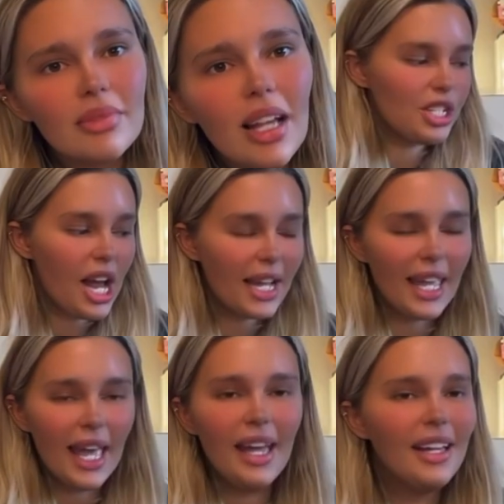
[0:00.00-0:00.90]
The
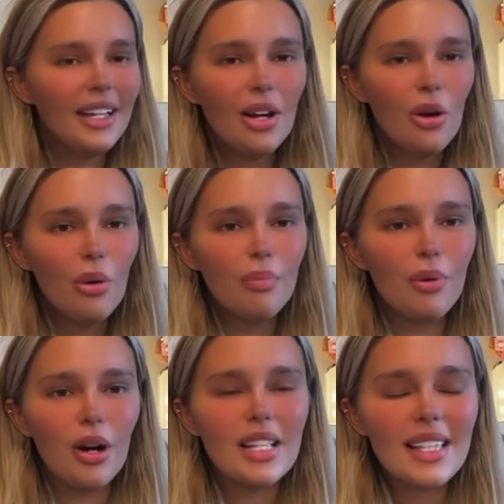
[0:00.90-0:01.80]
jacket,
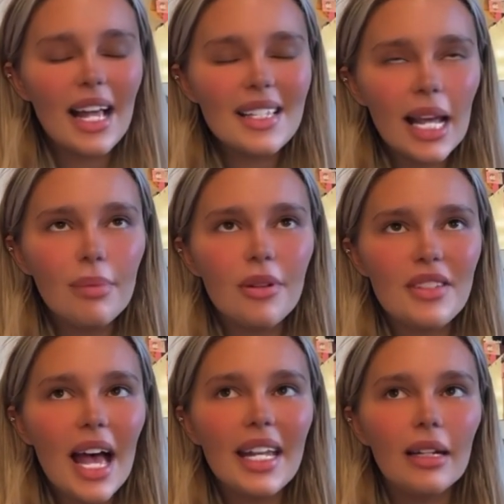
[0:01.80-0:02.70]
but it's that type
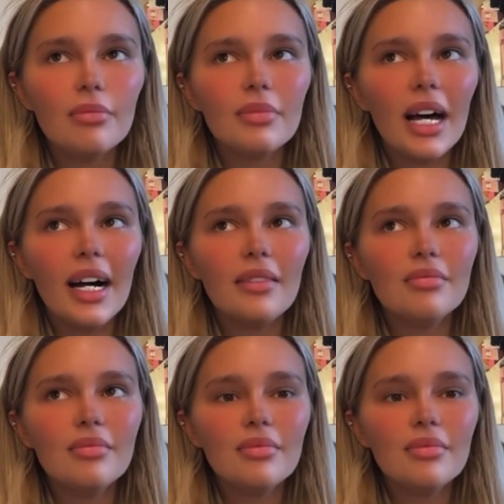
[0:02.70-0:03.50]
of denim that